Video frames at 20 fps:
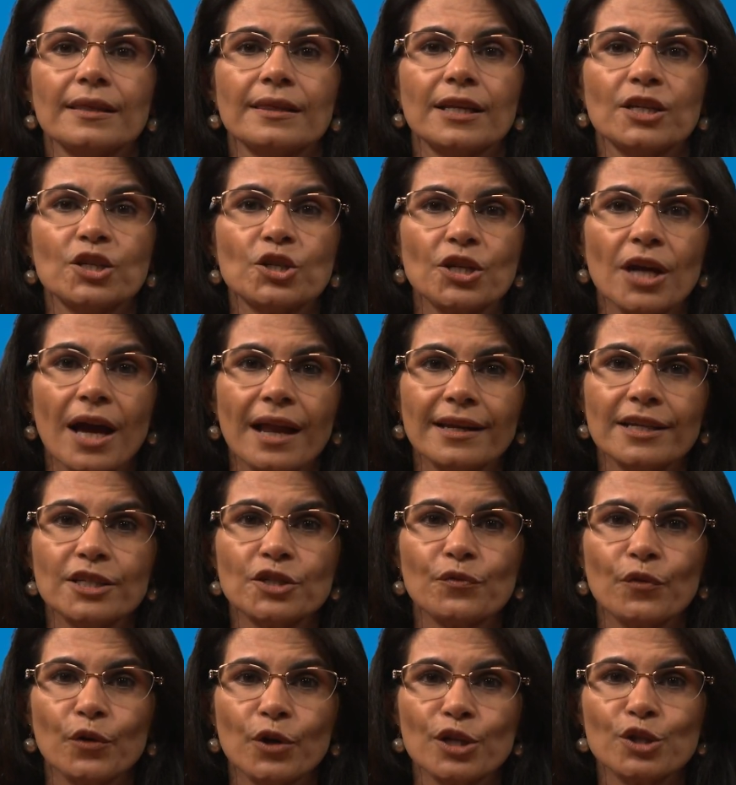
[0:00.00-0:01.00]
The
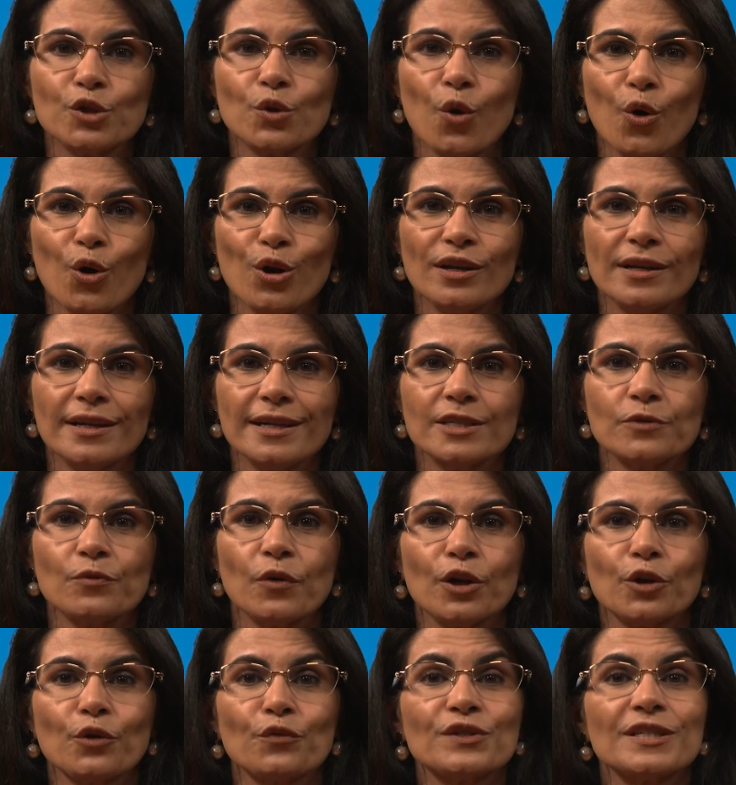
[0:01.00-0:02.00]
challenge for us all is
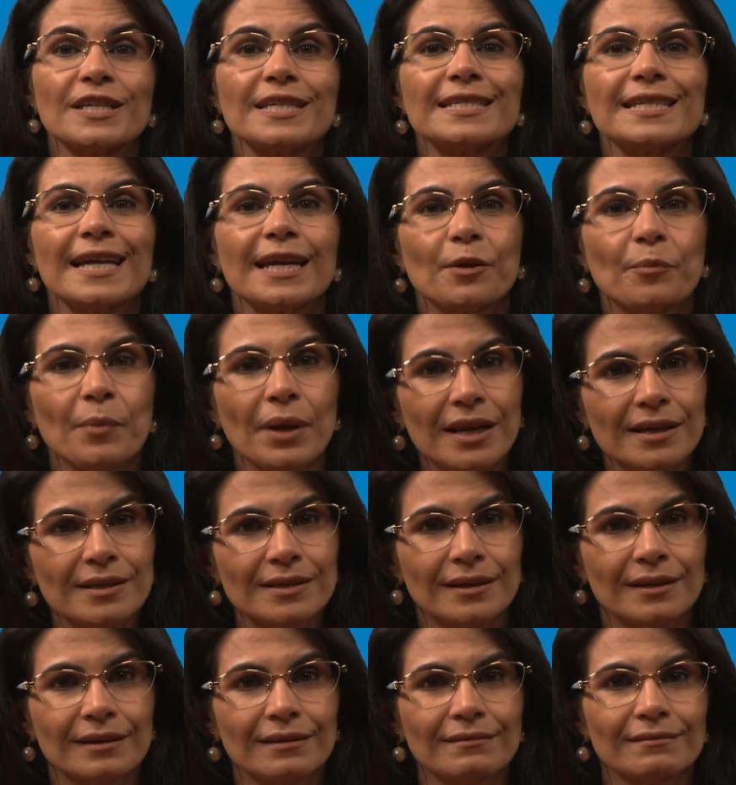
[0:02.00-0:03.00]
one of
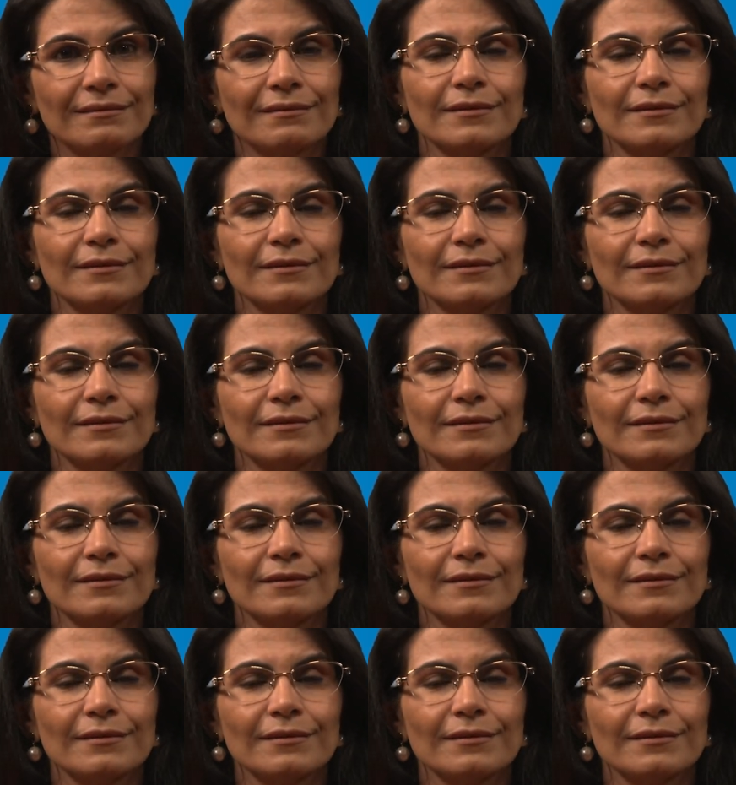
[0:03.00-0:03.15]
sustainability,